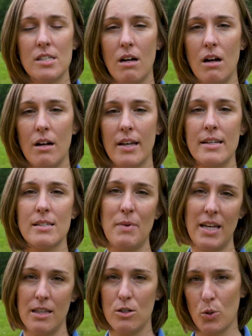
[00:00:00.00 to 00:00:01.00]
dog is
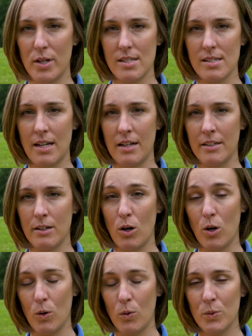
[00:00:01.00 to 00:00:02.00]
making the choices on their
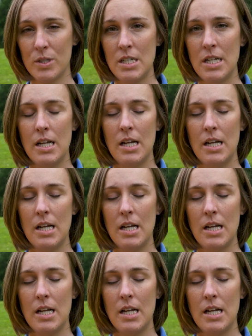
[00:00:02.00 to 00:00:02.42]
own,